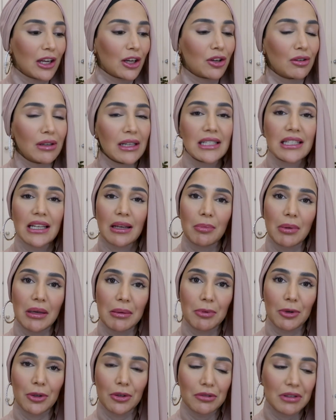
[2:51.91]
greeting
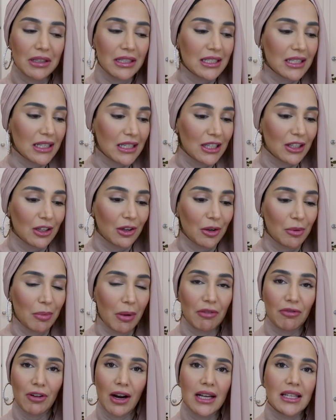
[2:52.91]
people or greeting, you know,
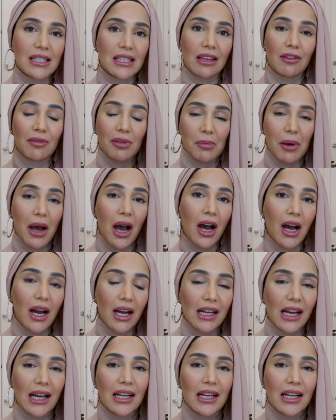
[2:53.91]
my friends or giving them a hug,